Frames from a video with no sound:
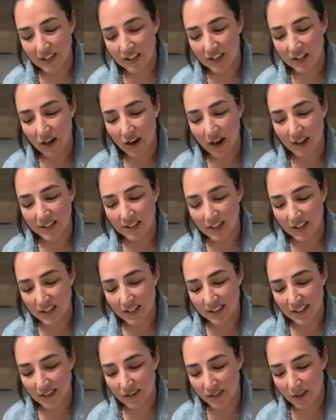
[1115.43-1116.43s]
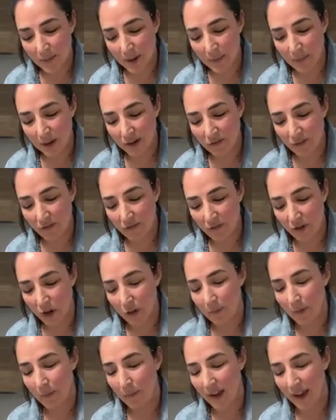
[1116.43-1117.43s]
it's nice. It just gives me a bit of a
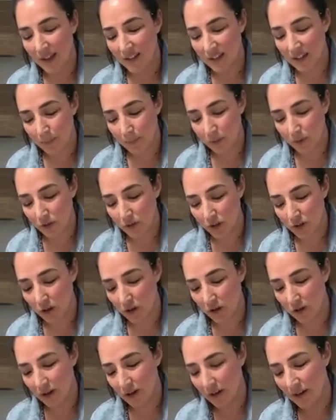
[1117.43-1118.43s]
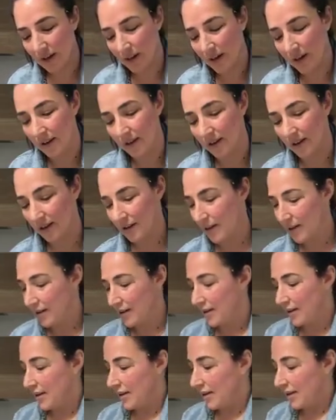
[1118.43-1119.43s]
firmer base to push on.
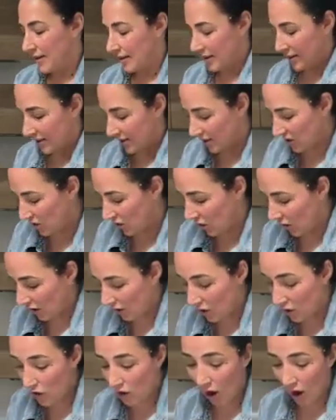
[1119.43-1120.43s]
So